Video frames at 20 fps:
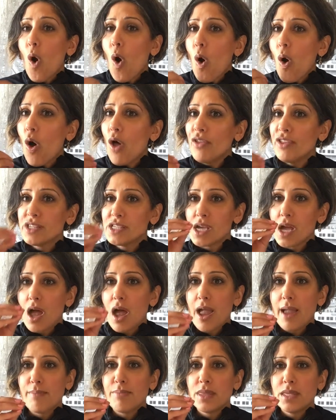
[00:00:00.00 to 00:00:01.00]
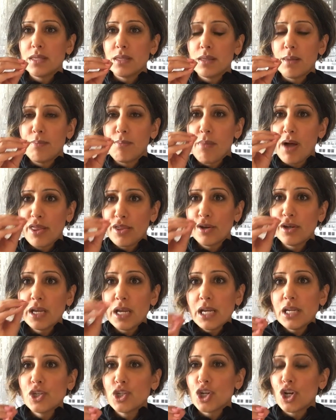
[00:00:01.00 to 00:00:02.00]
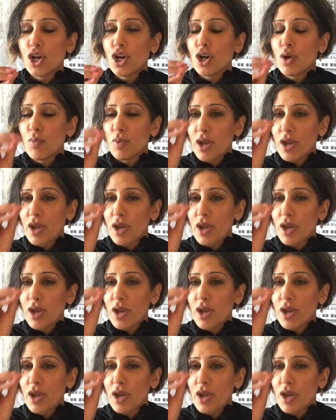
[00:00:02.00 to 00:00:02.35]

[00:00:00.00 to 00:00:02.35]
all the time, the Mother Nature,